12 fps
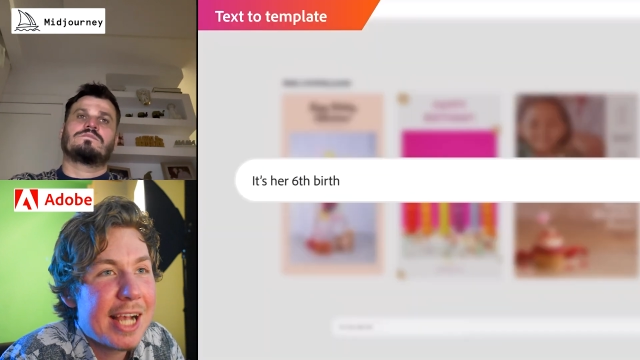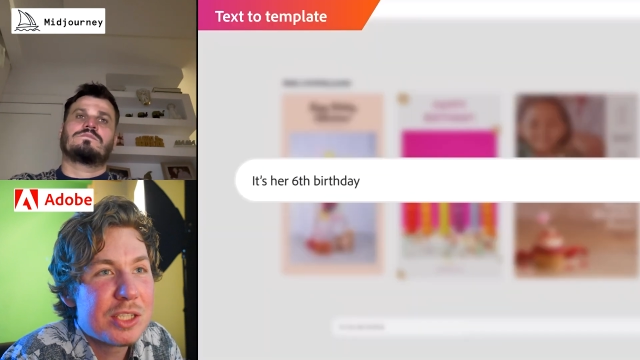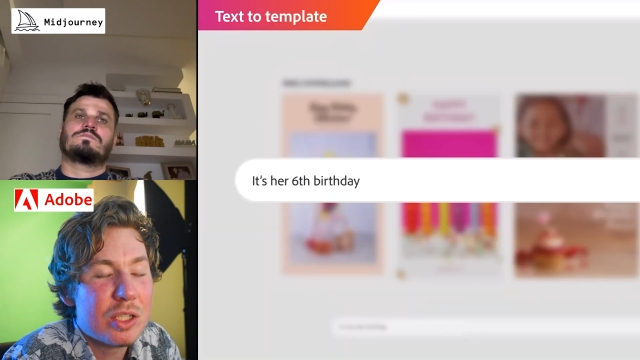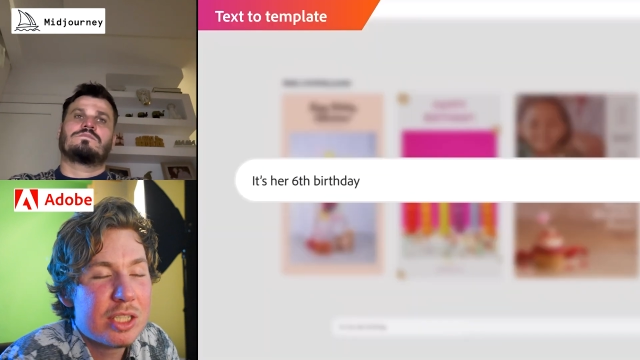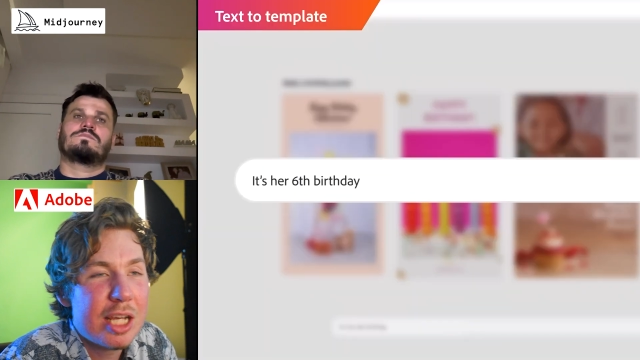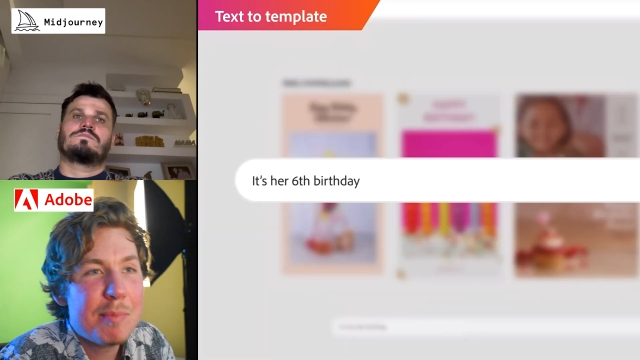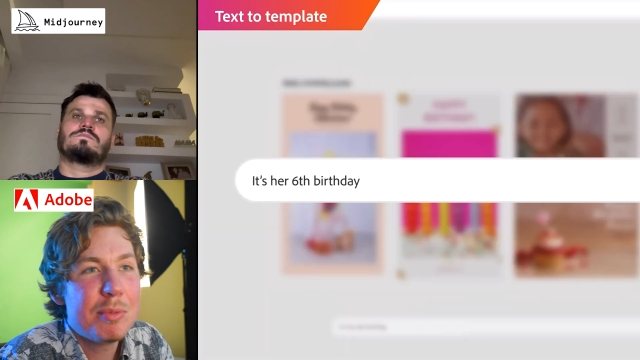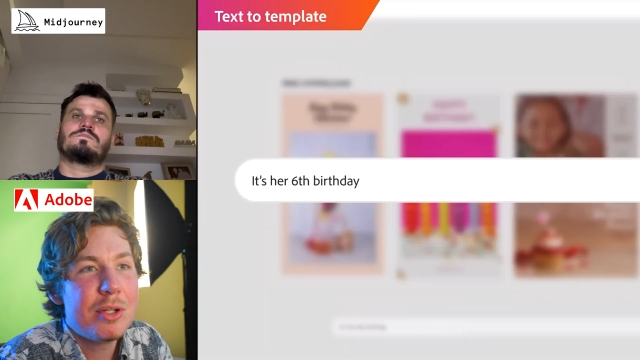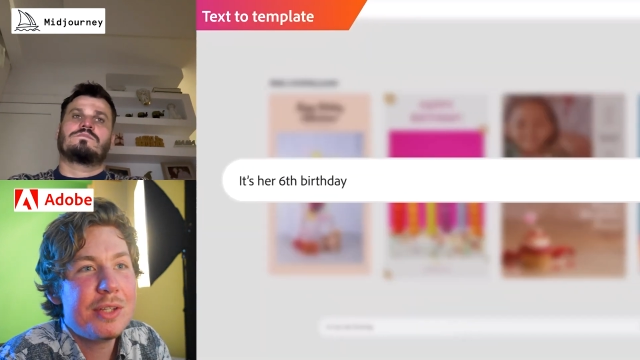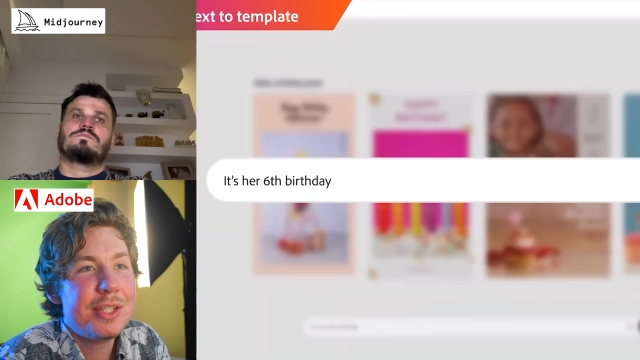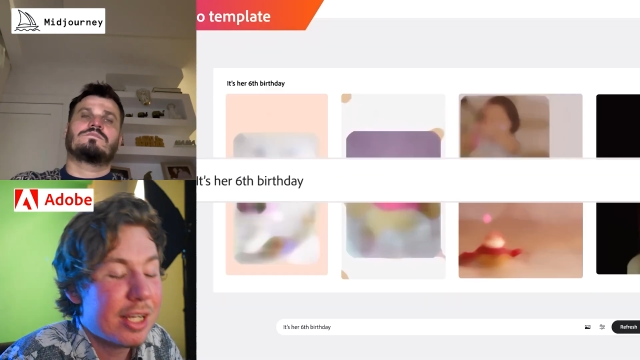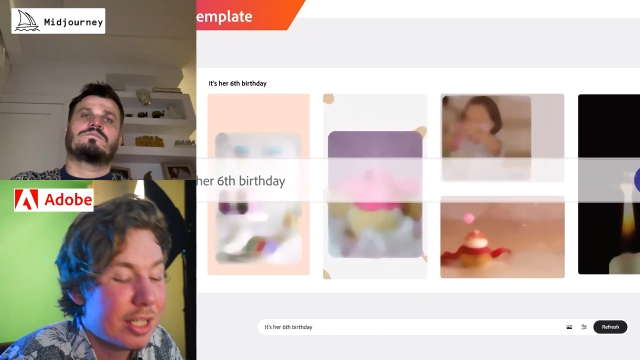Speaker 1: Text to
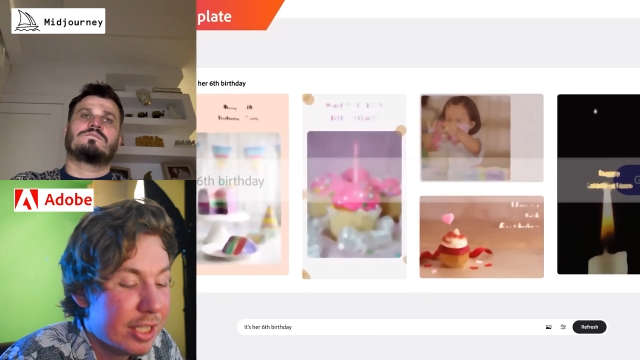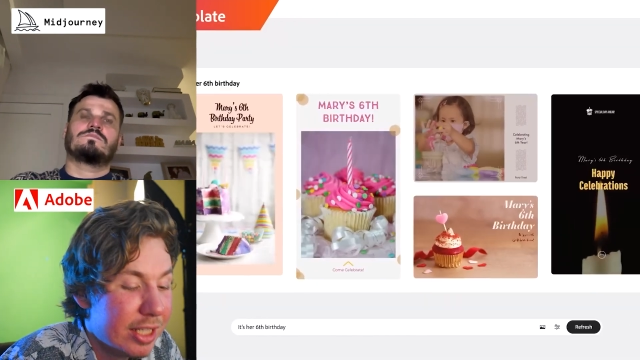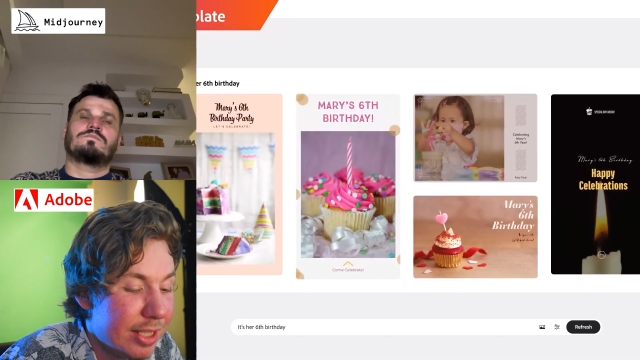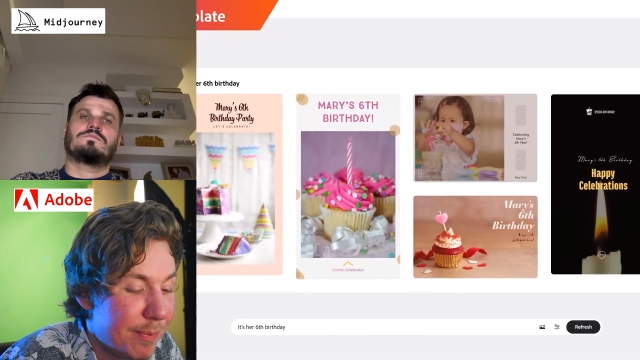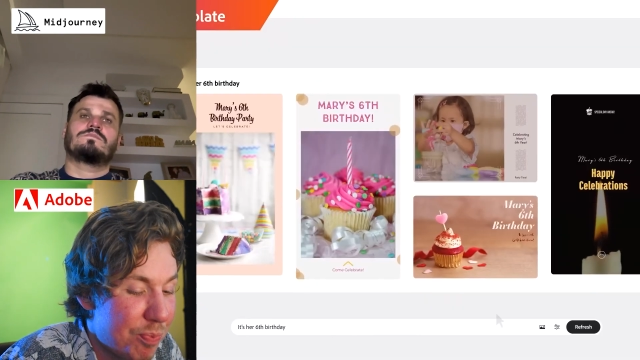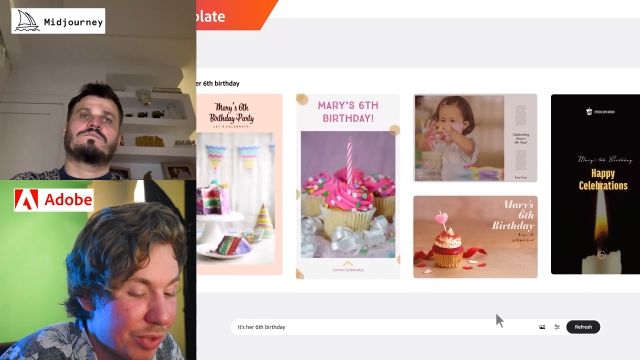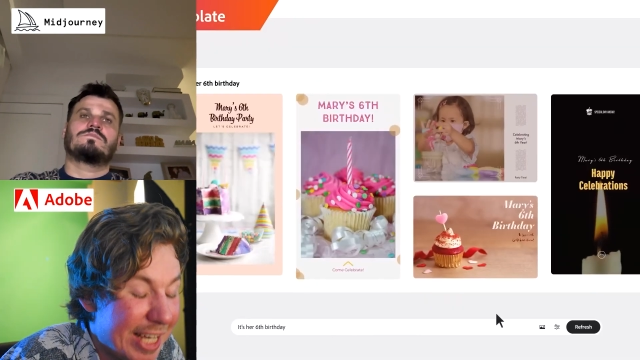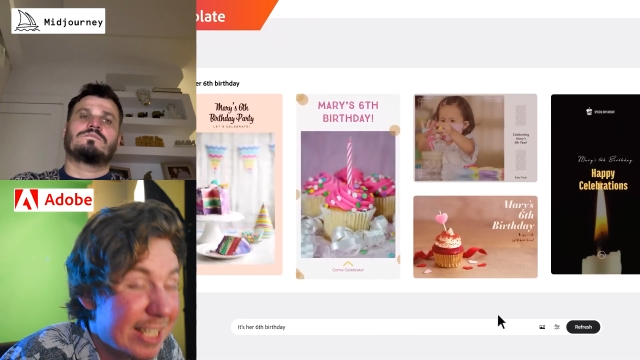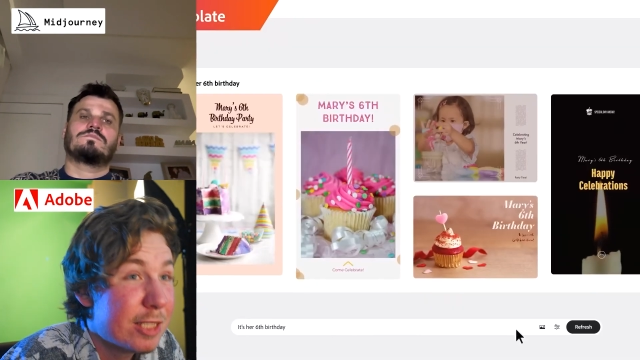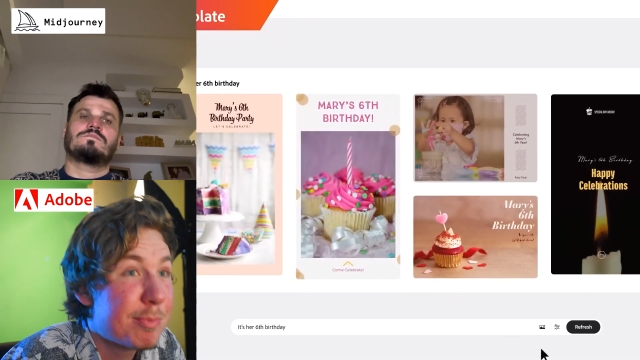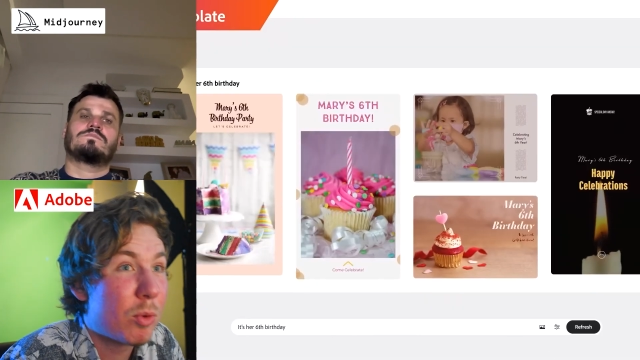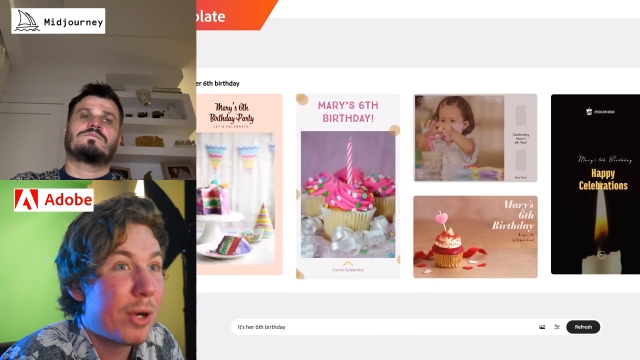template, a good
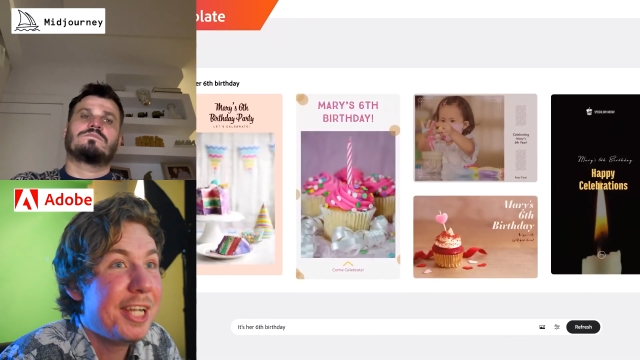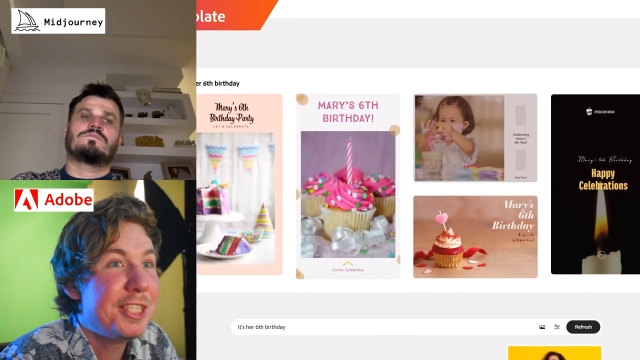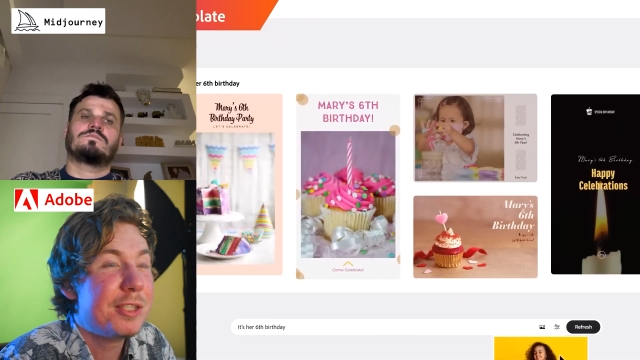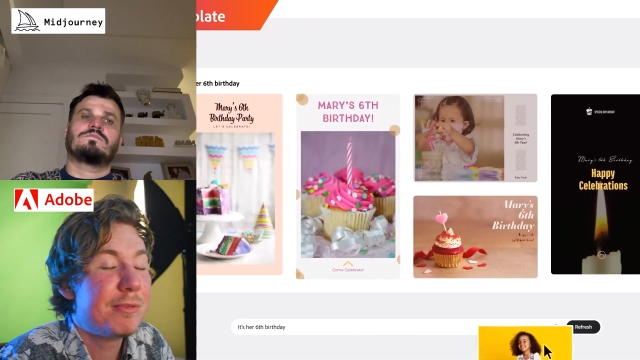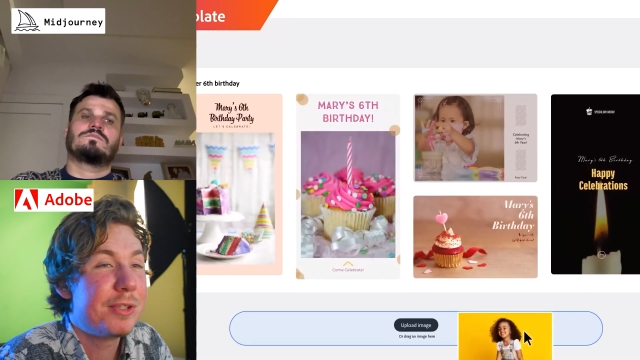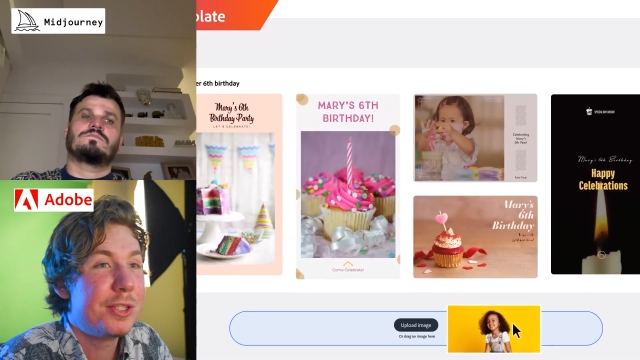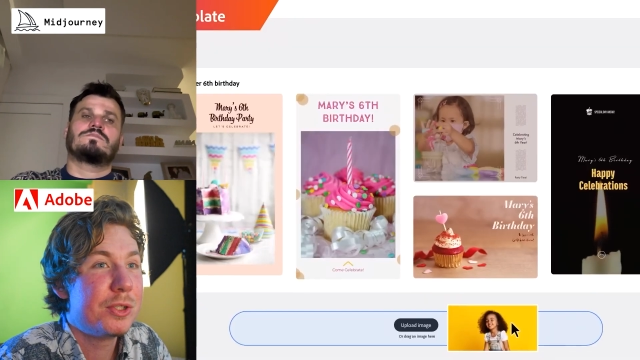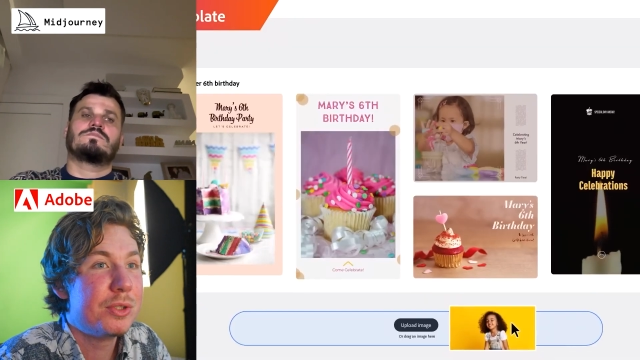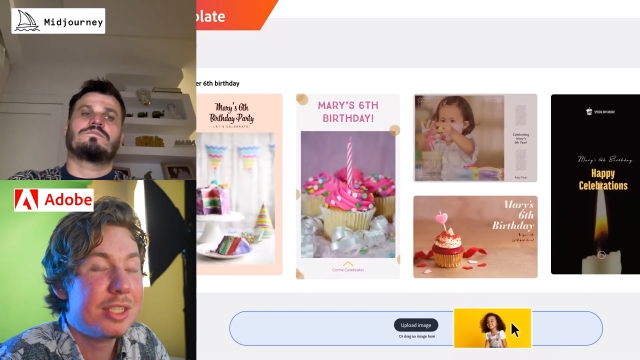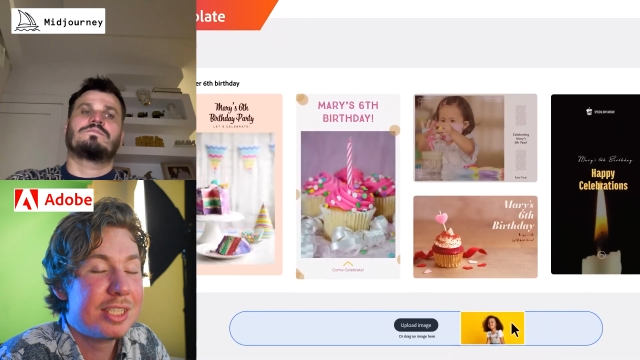inspiration for your